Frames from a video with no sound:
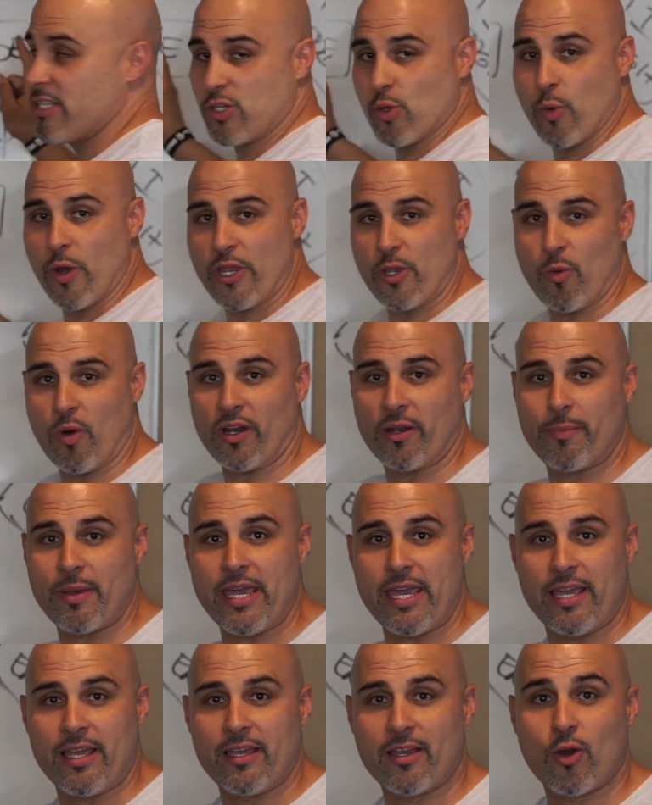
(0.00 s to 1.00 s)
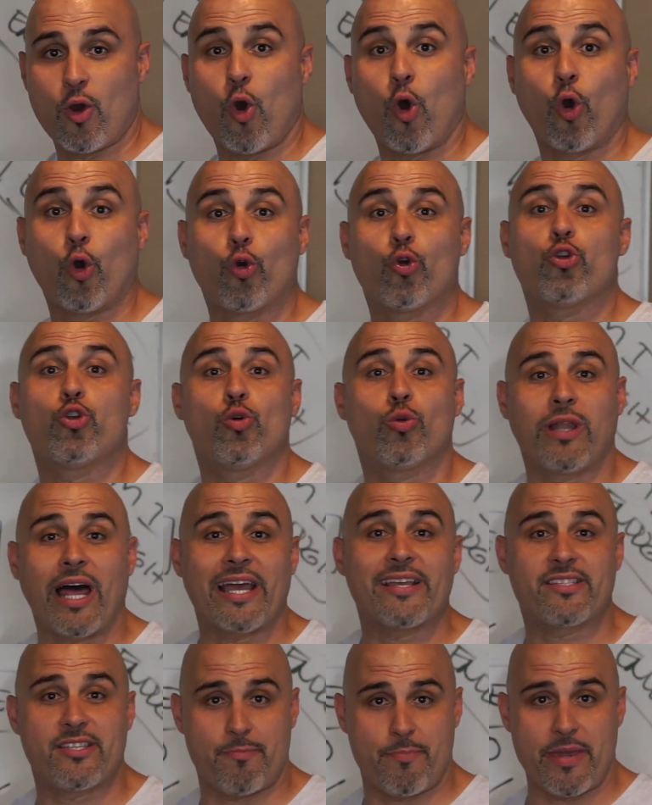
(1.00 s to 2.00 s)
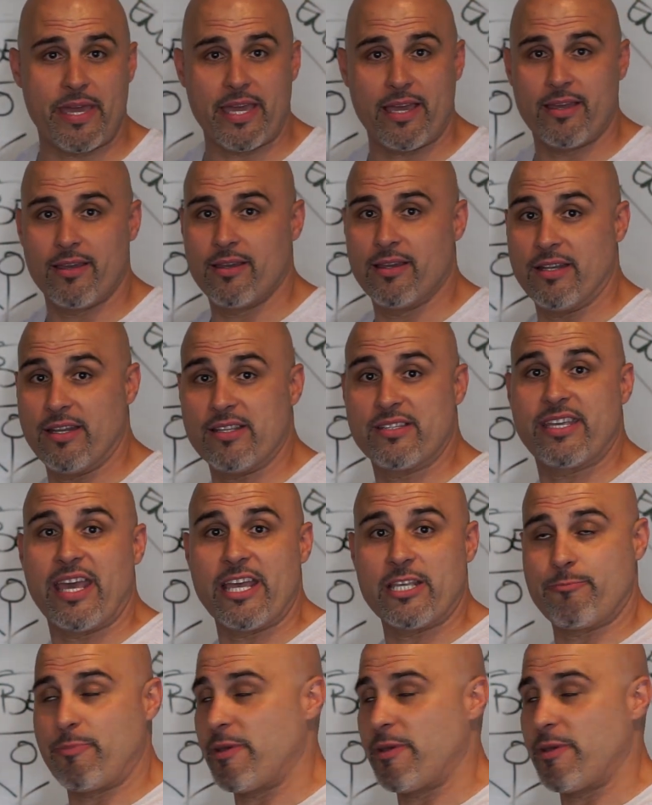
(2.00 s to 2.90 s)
to where you want to be, or who you like to be. In this case,